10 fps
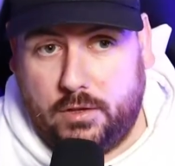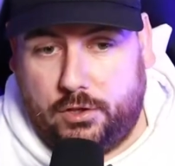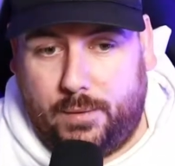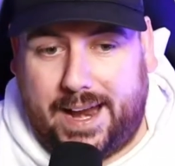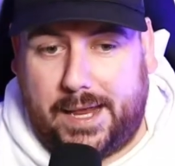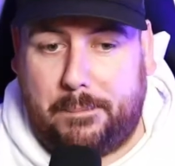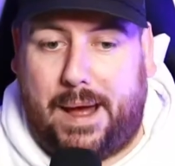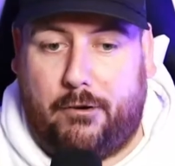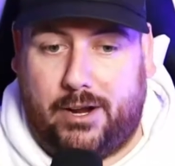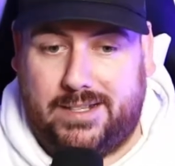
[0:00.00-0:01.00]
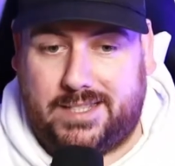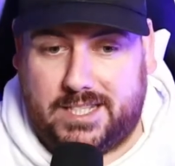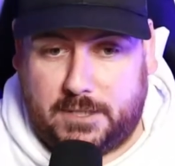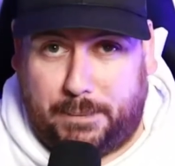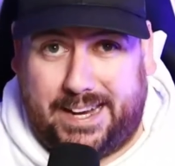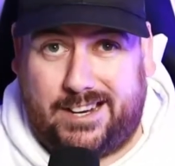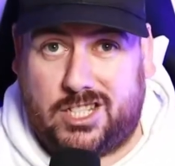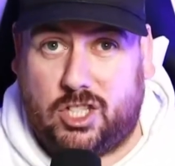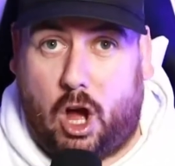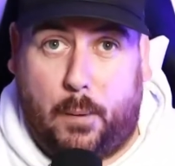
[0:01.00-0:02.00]
doing any berries, spinning a
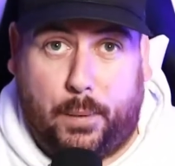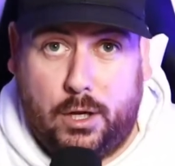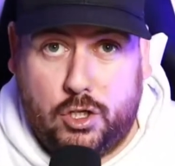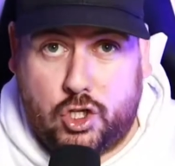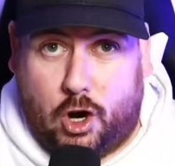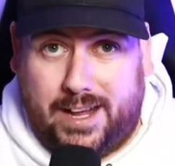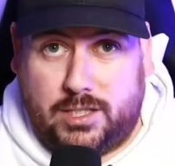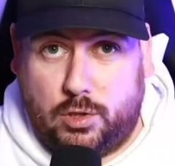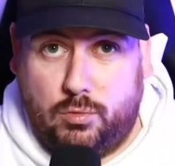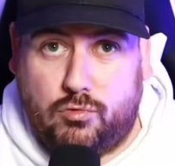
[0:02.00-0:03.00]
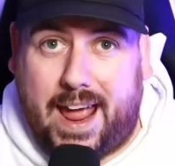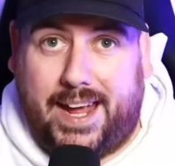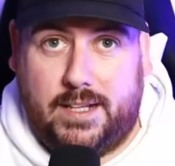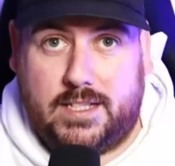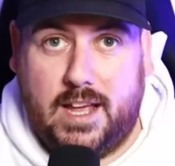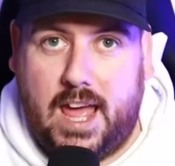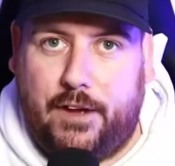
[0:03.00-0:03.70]
stop, trying to do raids.